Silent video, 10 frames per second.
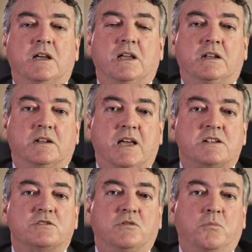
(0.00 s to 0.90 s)

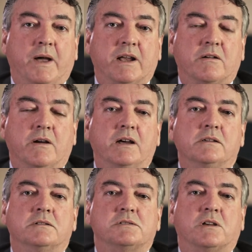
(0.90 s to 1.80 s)
international
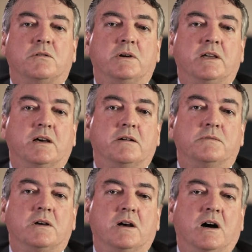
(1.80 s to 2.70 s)
background, so we have
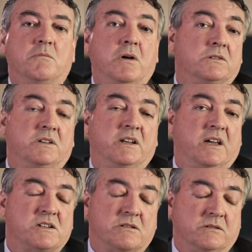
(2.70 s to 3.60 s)
a
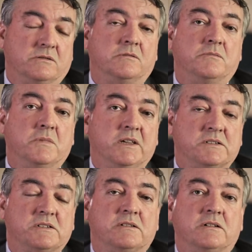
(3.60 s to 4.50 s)
multinational
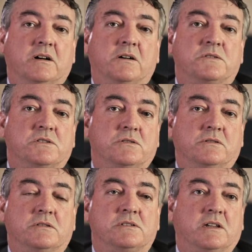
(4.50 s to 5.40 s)
mix of
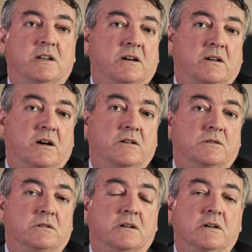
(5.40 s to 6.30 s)
students in our
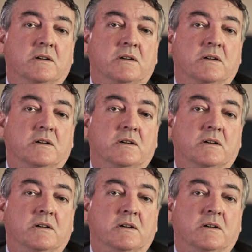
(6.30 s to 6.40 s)
cohort.